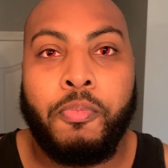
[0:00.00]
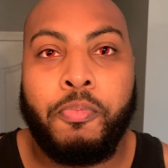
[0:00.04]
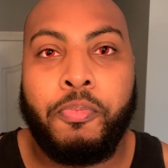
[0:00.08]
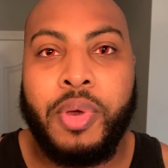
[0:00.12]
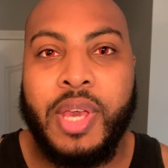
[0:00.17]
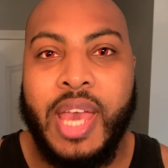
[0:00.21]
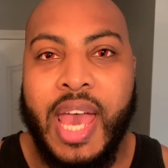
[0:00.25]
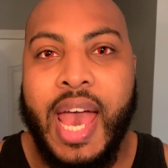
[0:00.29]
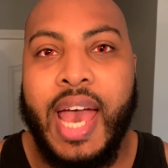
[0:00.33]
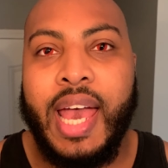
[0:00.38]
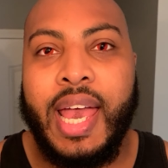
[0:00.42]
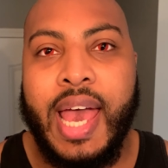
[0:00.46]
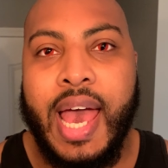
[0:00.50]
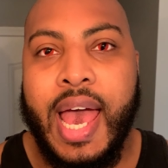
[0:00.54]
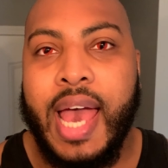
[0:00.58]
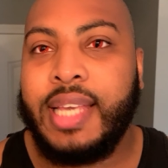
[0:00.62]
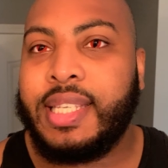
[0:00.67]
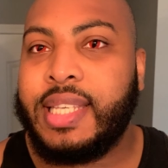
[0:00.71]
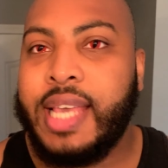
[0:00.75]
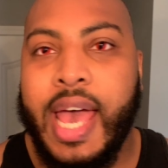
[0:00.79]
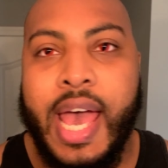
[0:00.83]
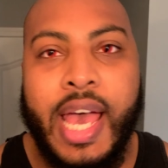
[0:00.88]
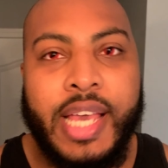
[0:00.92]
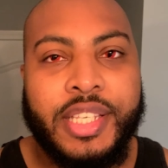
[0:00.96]
But yeah,
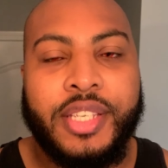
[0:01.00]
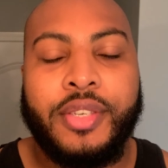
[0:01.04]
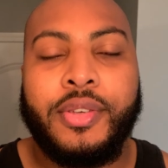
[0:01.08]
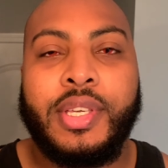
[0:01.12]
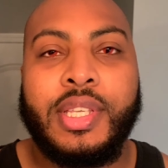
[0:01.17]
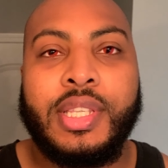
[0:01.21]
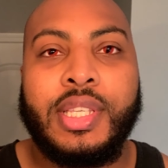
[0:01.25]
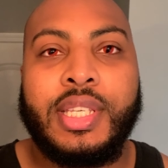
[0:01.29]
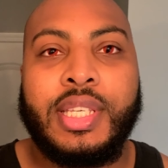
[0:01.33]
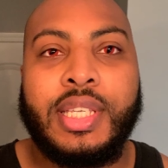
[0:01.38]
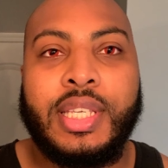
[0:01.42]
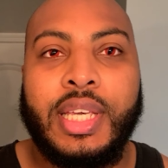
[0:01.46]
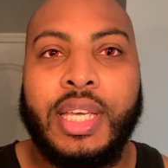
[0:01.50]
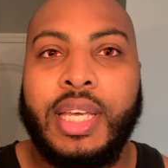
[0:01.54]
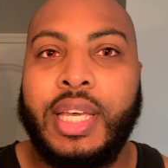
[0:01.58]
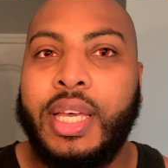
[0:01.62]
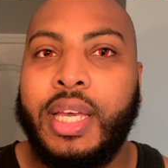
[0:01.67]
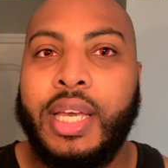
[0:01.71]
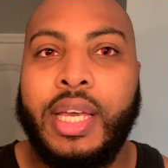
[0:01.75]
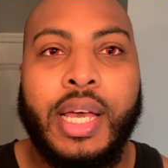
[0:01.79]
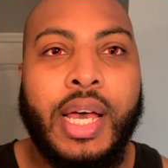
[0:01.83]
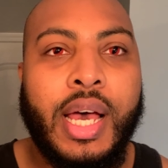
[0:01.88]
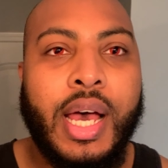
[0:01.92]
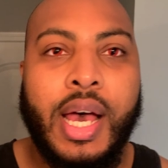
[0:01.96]
guys, as you can
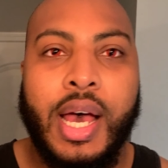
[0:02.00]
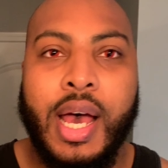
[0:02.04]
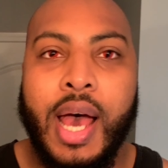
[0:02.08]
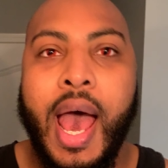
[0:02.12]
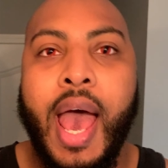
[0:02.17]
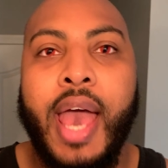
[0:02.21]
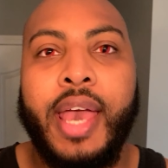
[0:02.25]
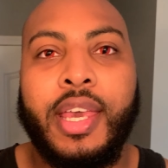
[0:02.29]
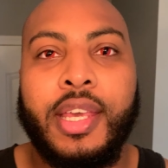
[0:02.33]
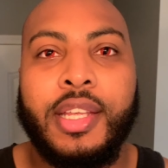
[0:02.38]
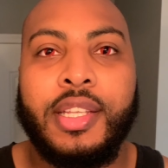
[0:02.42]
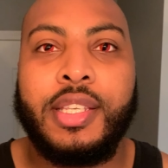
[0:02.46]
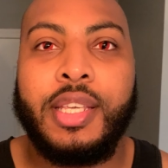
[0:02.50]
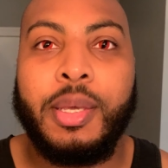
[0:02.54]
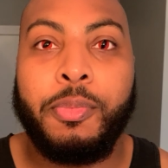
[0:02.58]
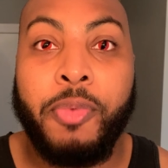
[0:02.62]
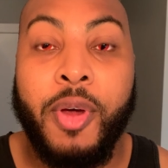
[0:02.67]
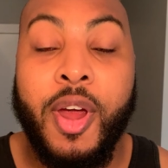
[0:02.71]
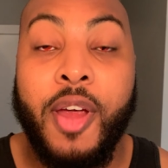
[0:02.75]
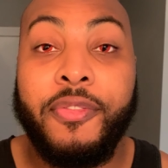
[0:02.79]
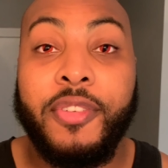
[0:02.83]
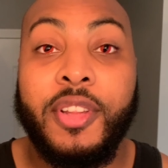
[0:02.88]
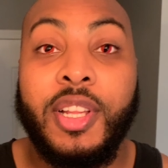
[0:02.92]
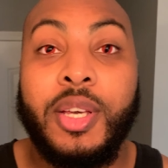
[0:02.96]
see, I can see
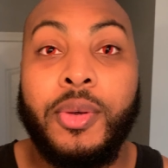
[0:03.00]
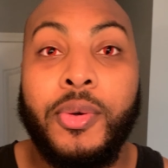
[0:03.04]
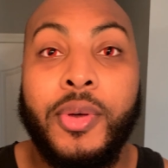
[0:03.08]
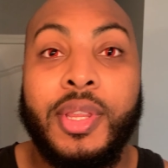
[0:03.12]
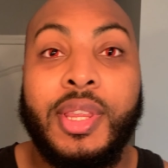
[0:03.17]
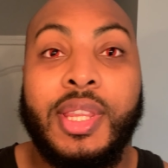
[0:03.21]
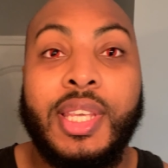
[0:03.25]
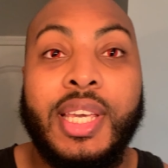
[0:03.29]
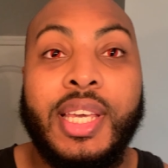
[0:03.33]
perfectly with